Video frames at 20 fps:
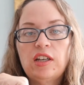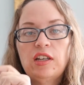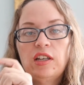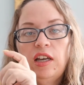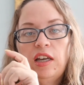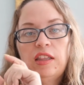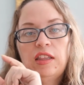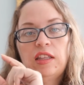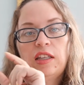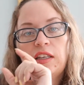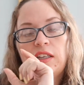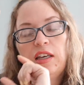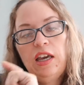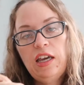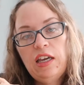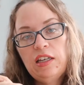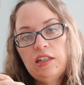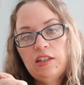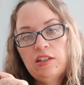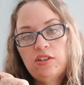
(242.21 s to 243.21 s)
and the
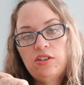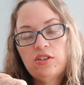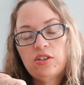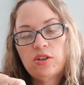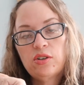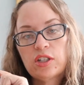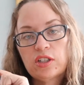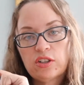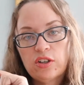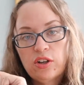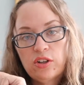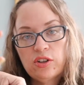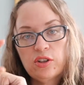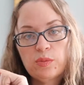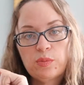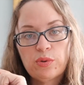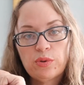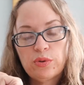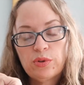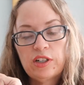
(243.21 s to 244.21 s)
anus, so that's called
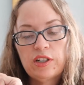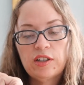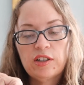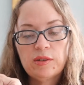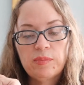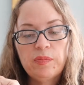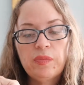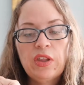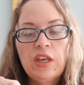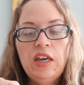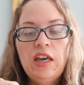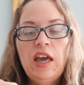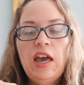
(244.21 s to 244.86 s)
the perineum.